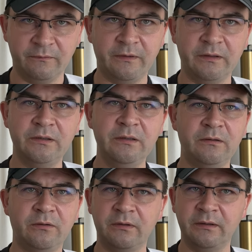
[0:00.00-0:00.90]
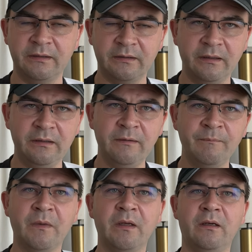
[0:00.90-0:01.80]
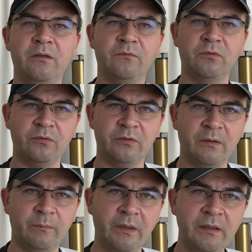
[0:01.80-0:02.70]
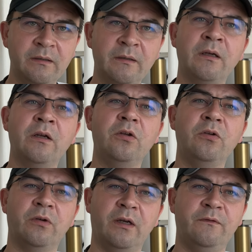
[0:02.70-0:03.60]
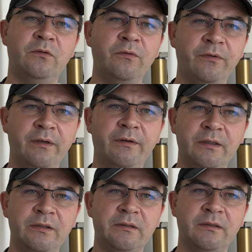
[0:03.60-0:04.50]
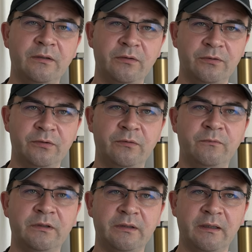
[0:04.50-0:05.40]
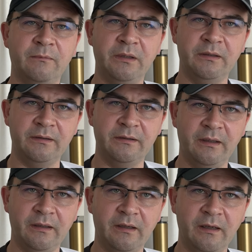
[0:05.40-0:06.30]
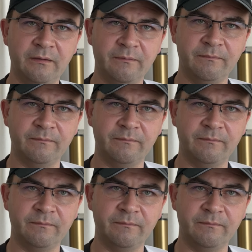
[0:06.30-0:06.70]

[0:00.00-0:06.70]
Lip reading: finishes 30 days later, and you want to come back, you have to re-register your drone with NBTC again.